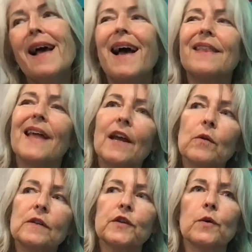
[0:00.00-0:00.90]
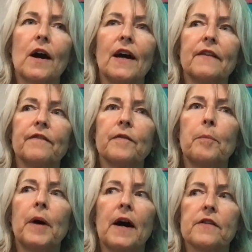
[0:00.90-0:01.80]
And that also kind of
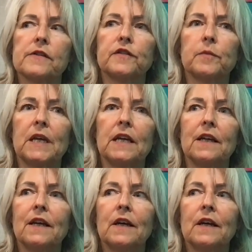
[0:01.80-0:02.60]
bothers me,